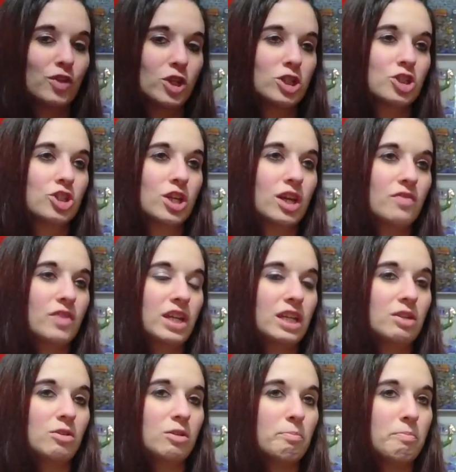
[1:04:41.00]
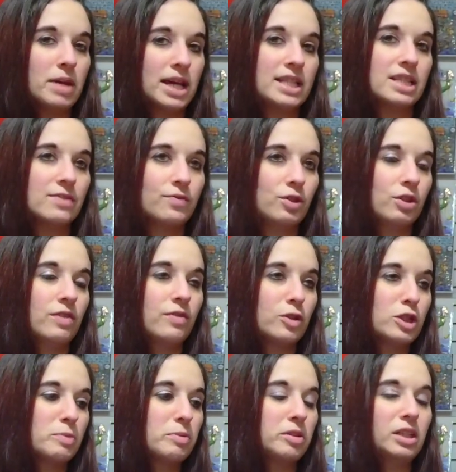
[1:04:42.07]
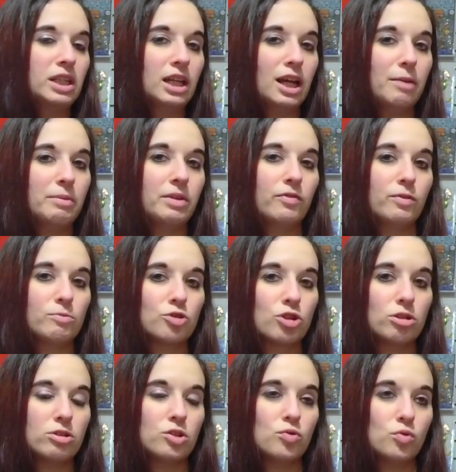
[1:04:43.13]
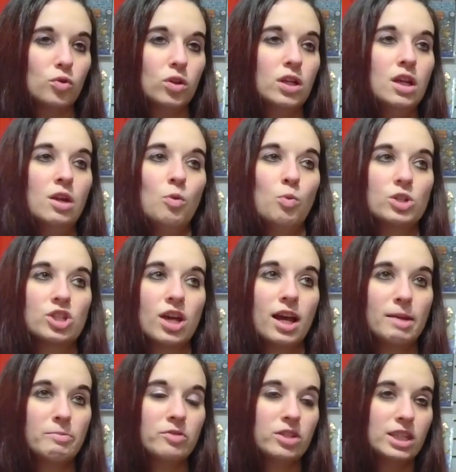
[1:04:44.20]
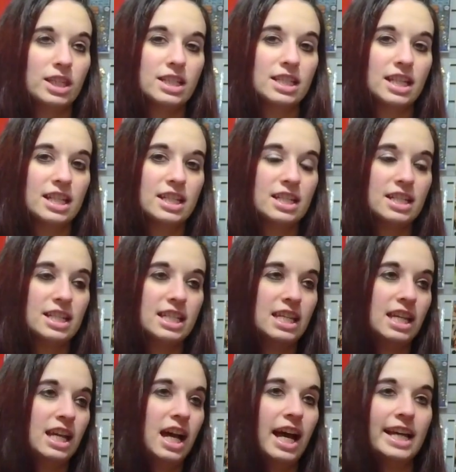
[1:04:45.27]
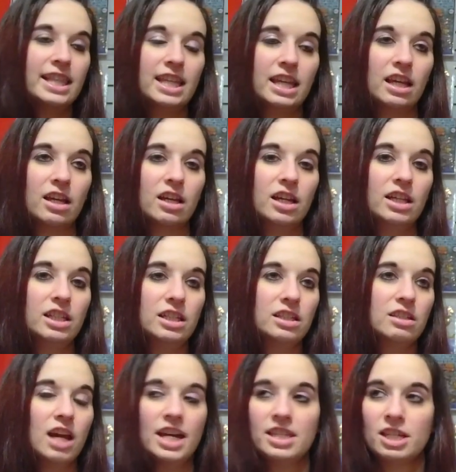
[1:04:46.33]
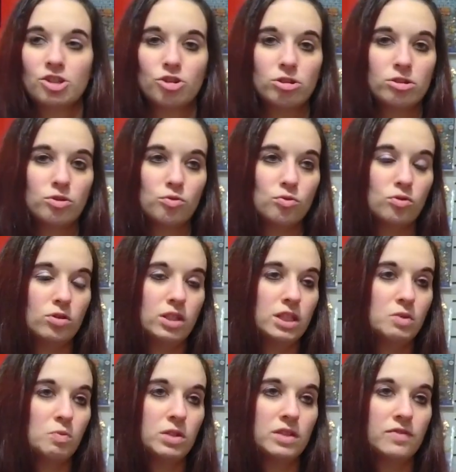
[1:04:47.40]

first of a massive universe building coming from Charles Soule, which I'm really excited to see. I think Charles Soule is one